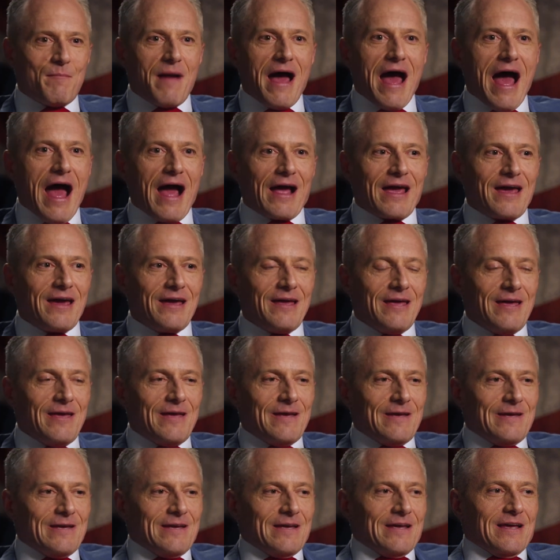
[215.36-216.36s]
back
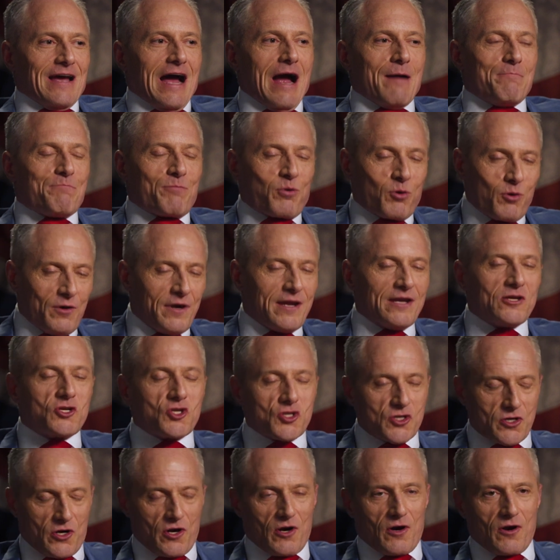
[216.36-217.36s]
I'm pretty
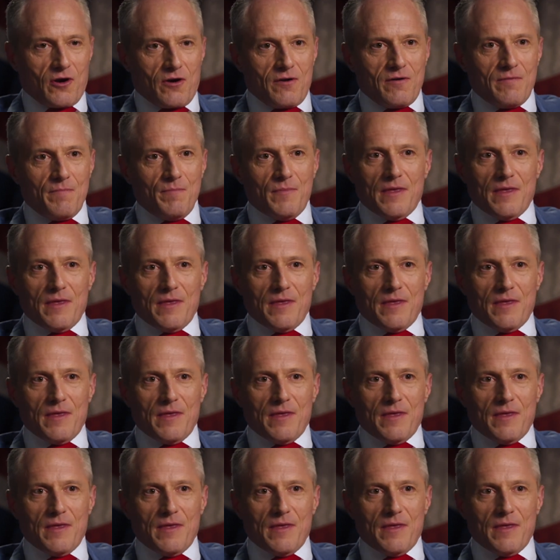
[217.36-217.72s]
sure